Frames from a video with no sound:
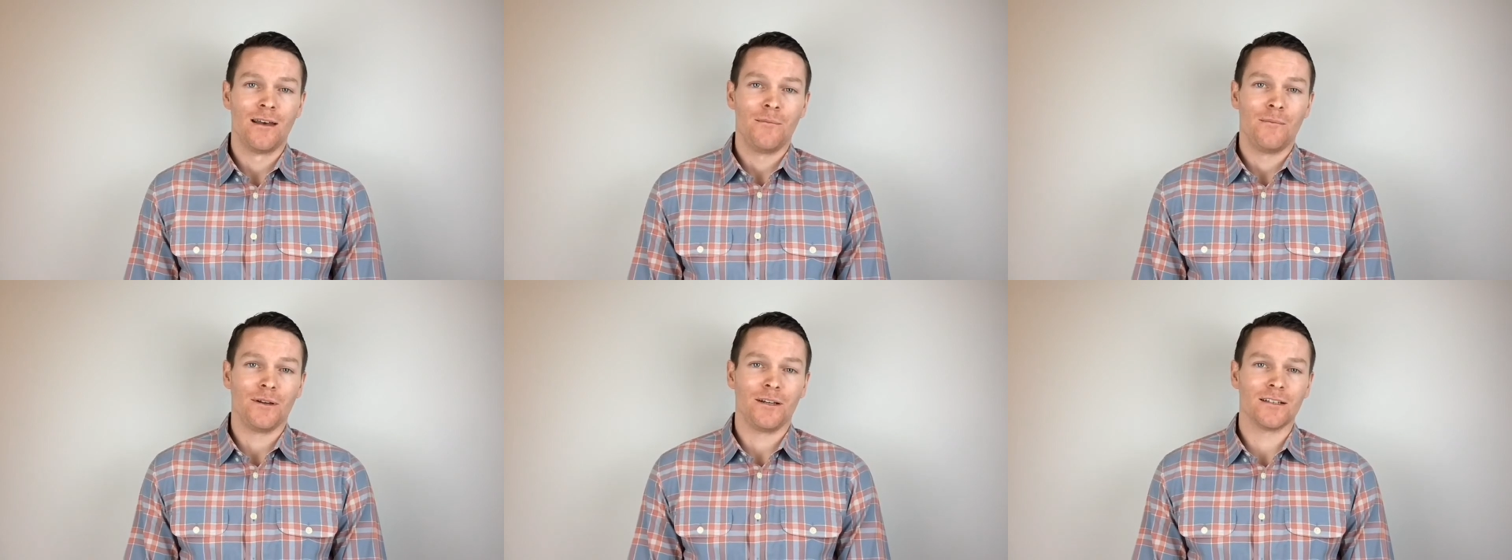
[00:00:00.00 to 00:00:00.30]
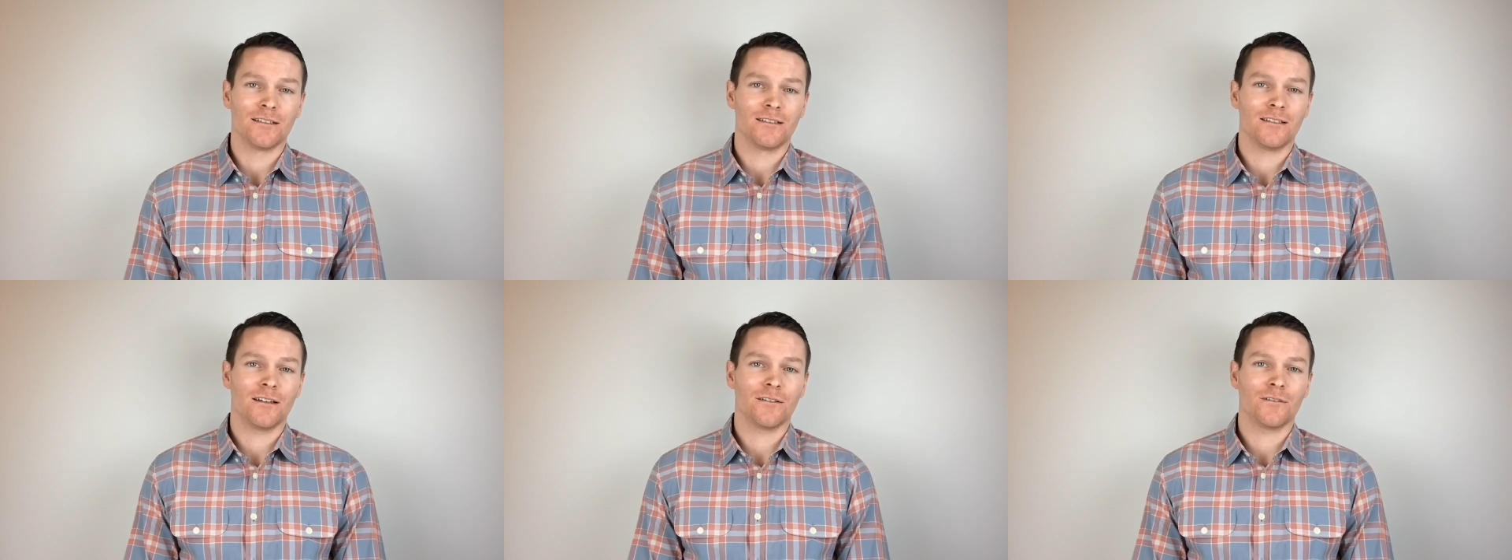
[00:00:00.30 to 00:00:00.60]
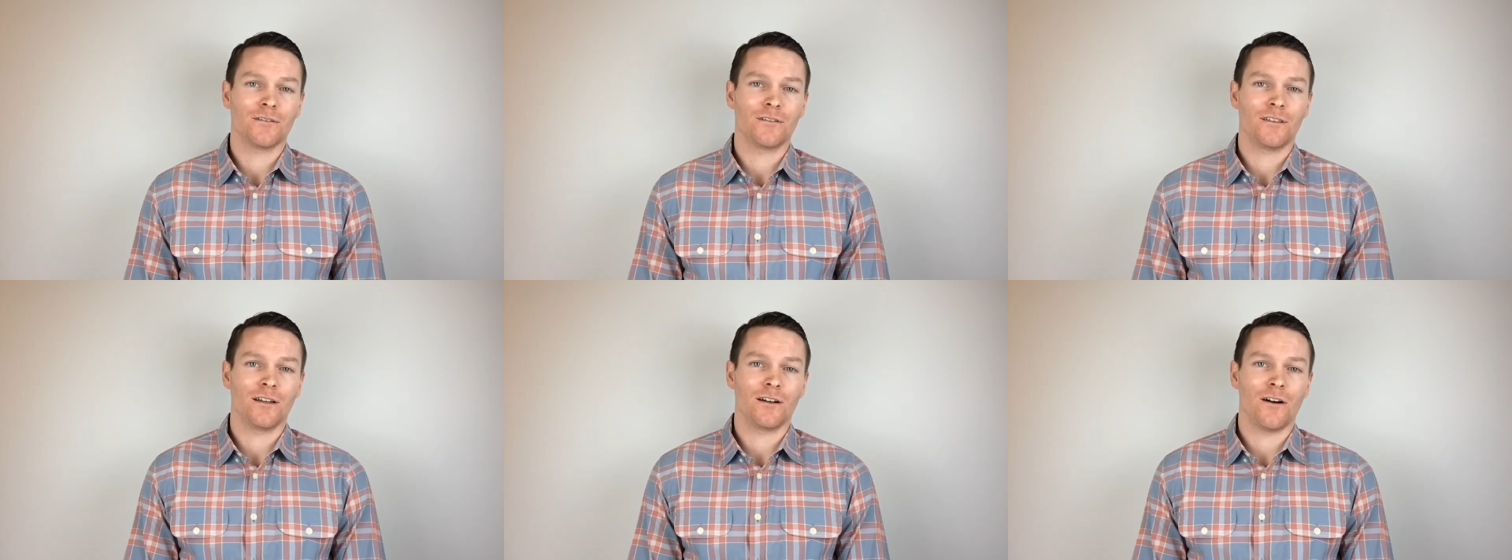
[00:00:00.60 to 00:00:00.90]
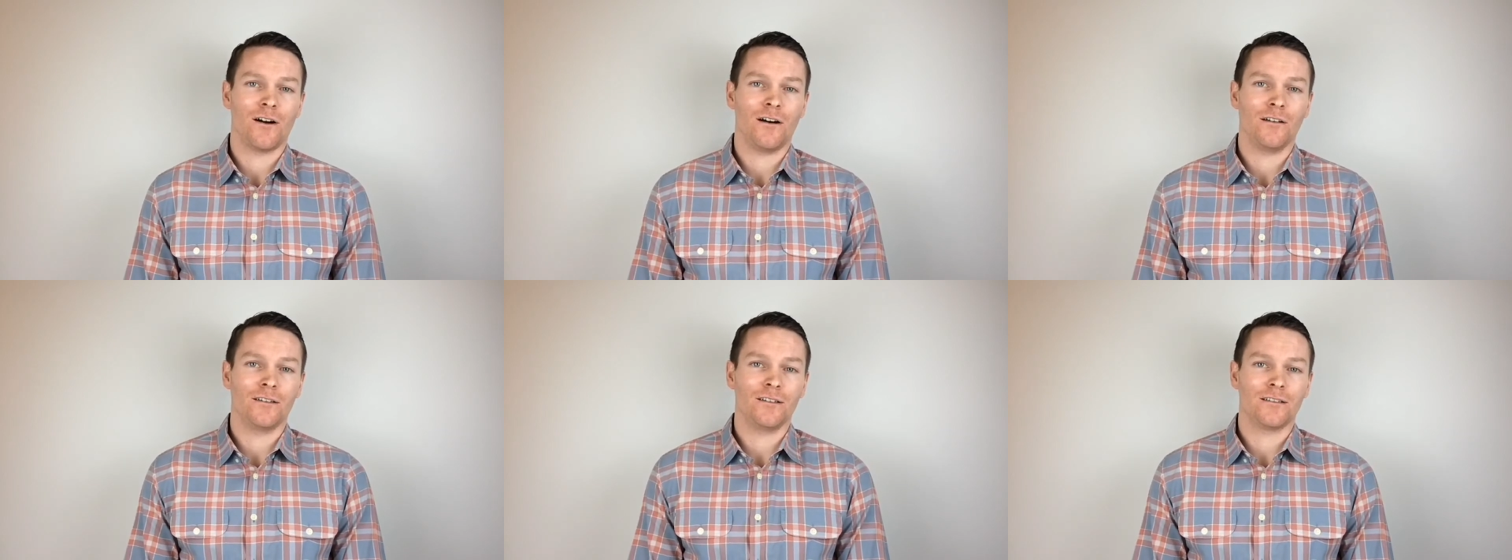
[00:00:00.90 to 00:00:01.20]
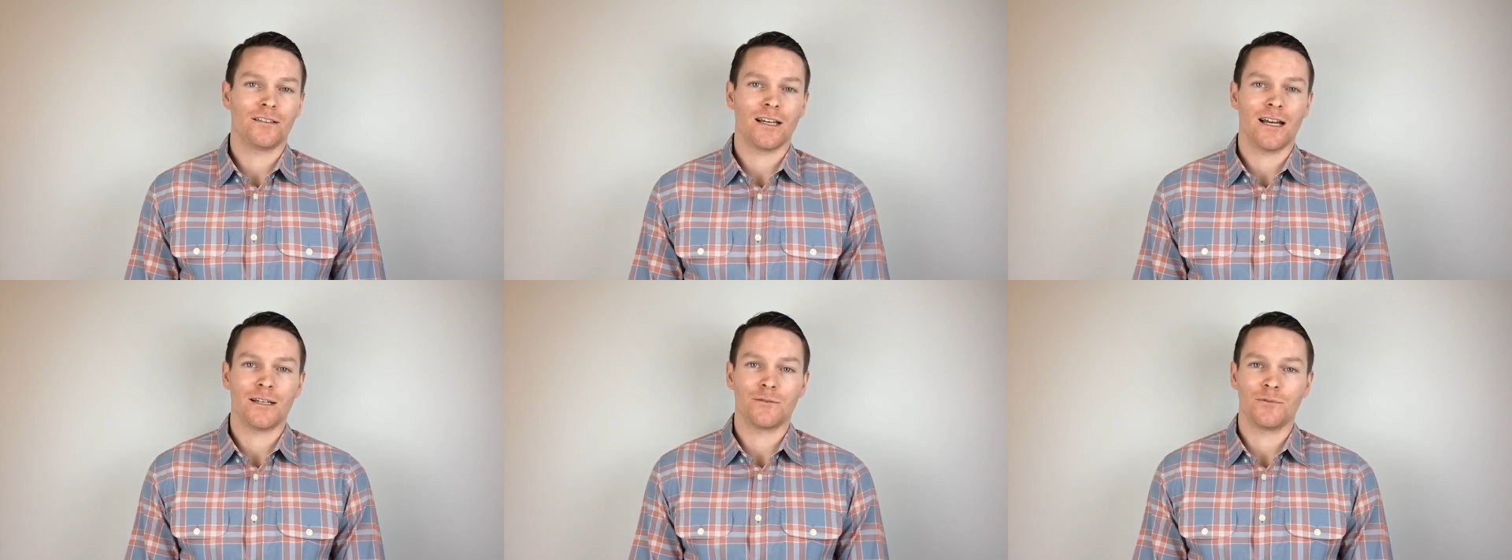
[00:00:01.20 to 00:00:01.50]
Because the other thing, all
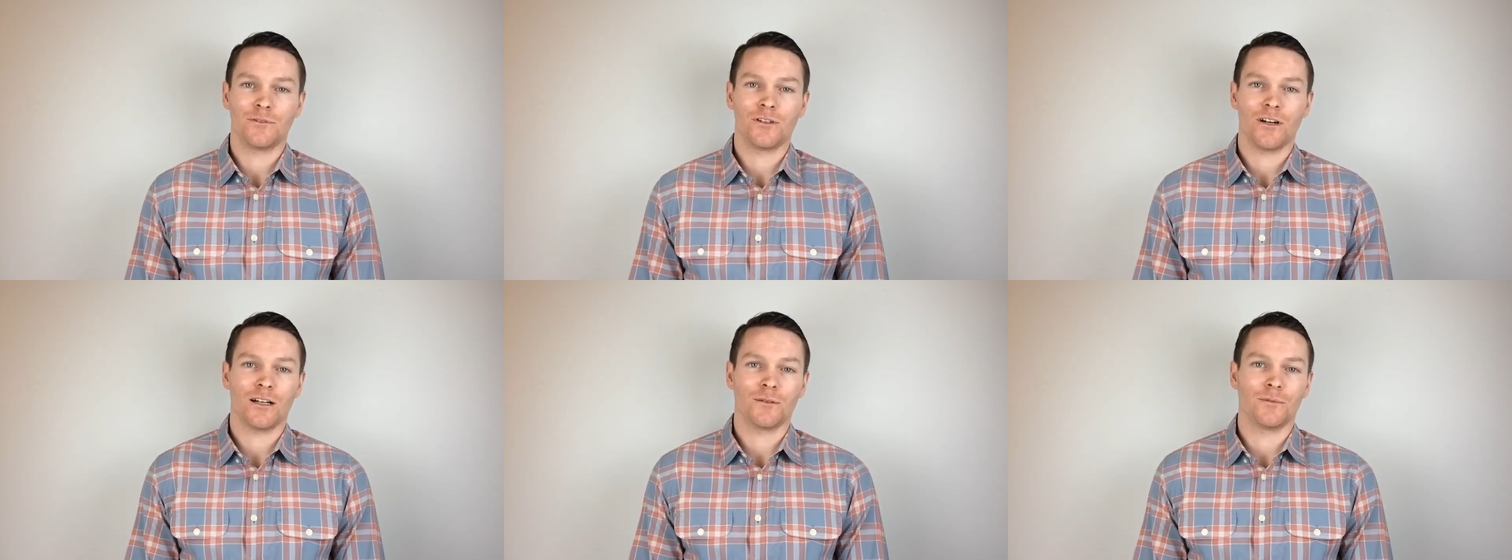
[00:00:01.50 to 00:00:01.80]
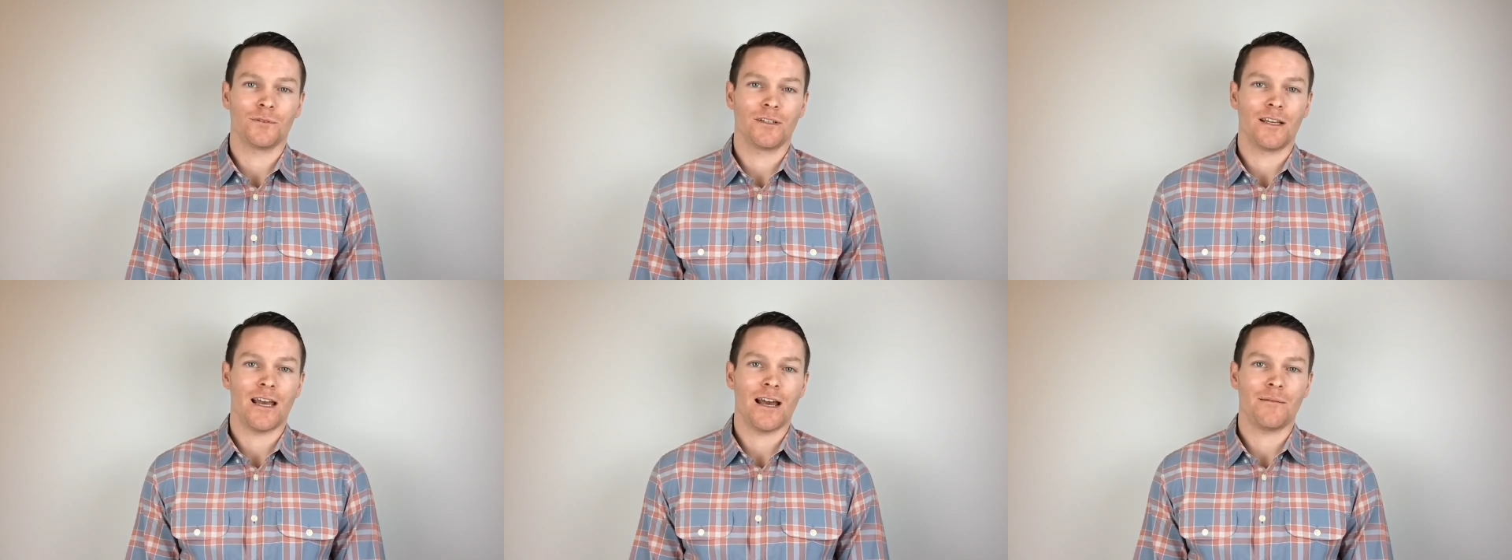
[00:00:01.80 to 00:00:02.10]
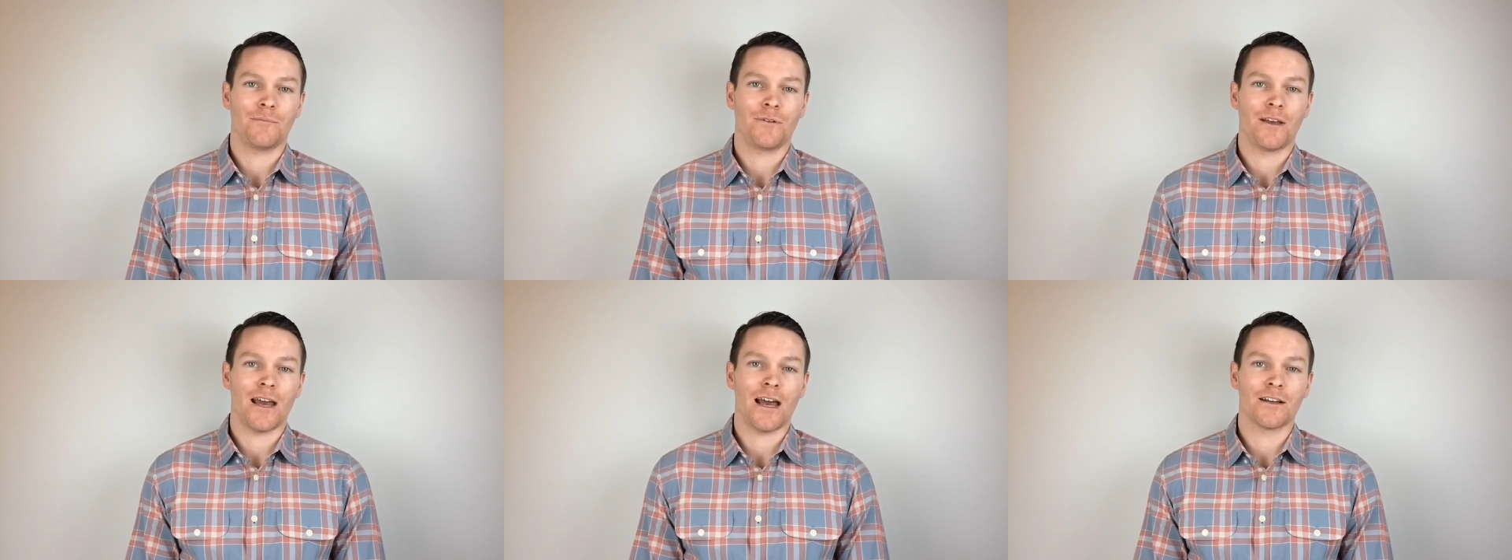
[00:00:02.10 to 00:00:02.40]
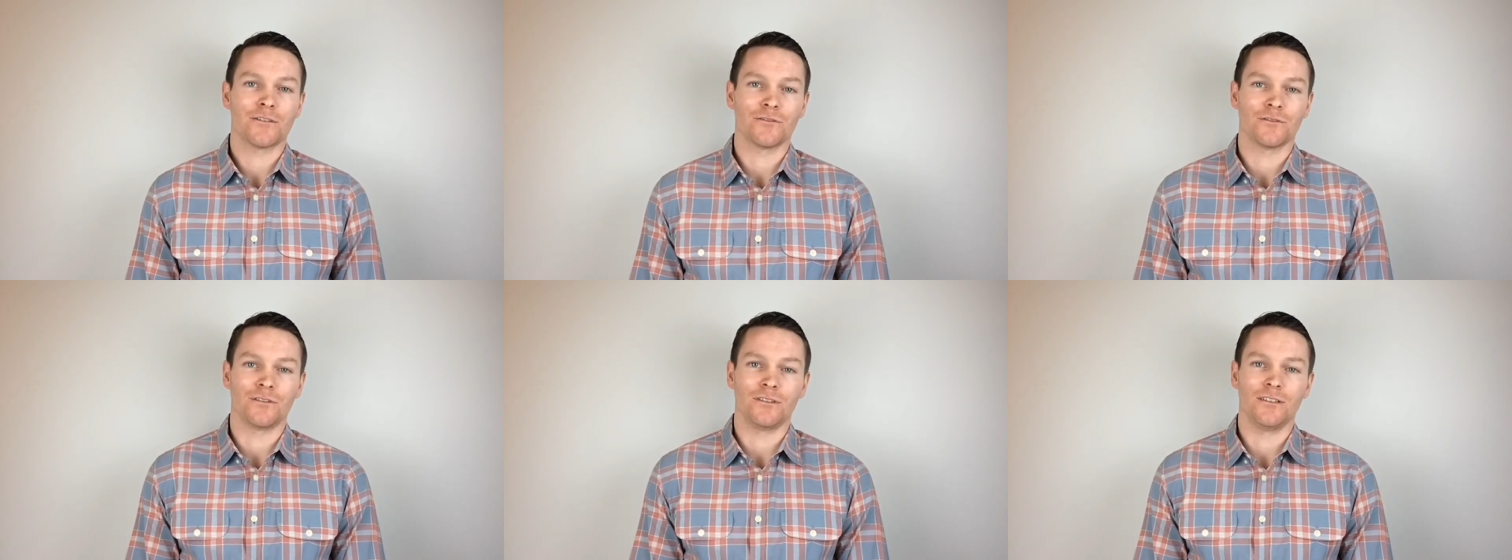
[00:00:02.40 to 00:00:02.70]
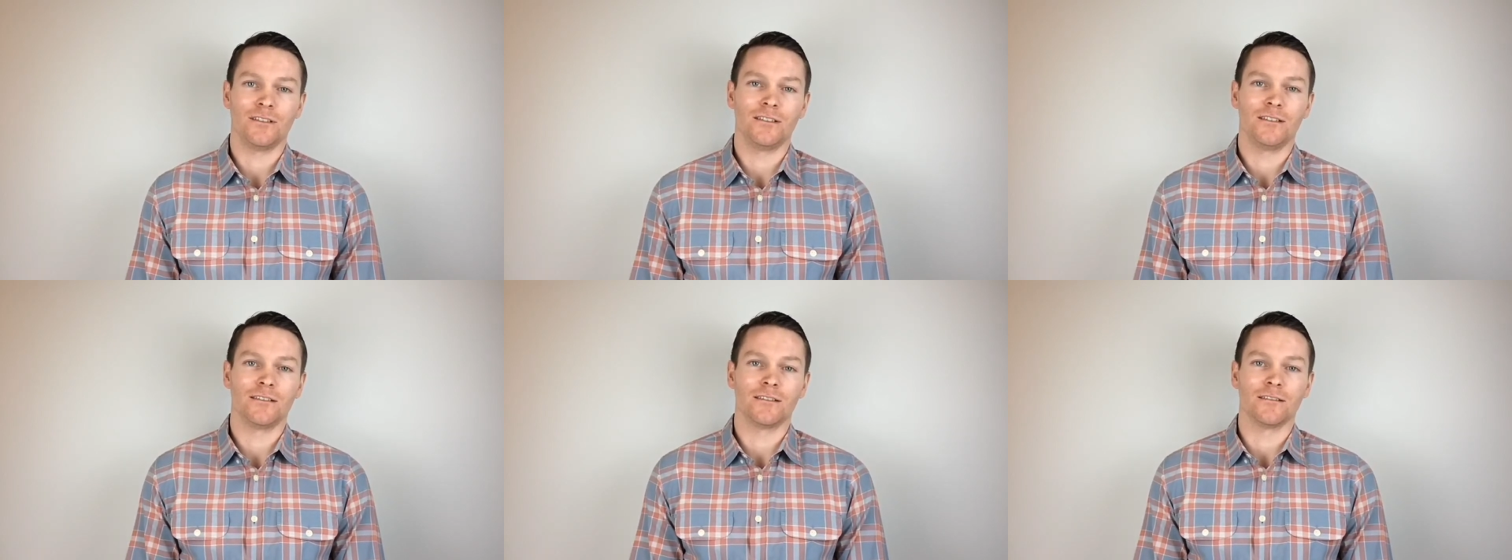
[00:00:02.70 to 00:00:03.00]
these times we talk about cap
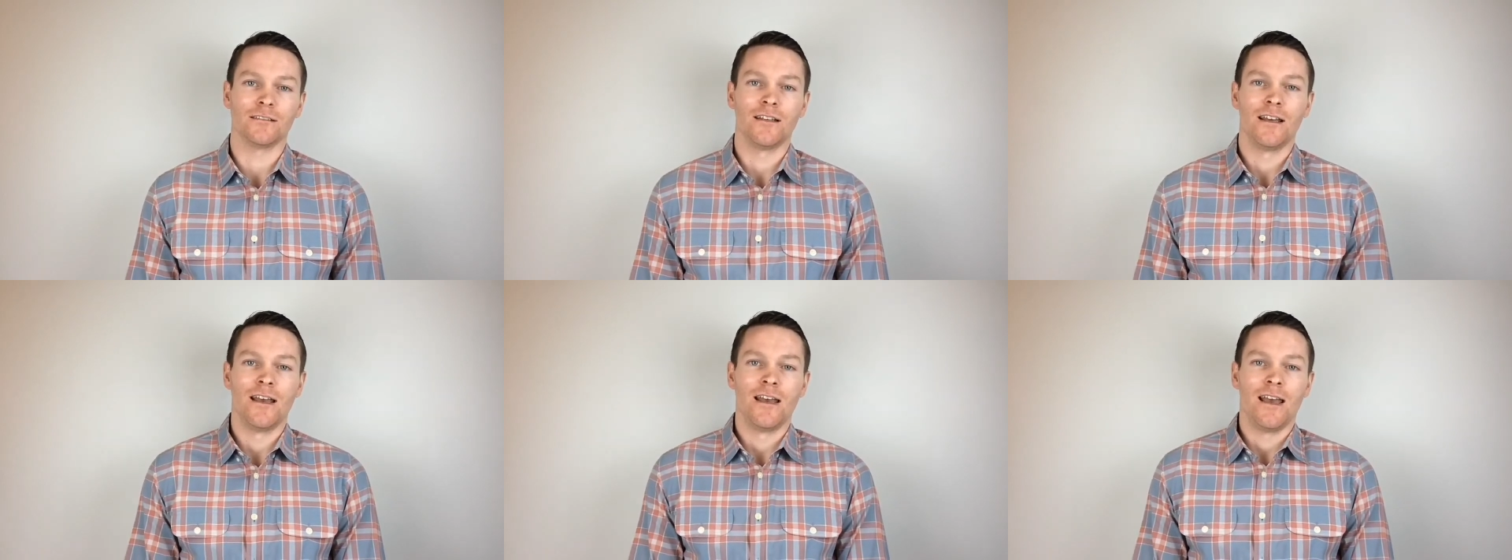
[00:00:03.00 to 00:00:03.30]
casualties and,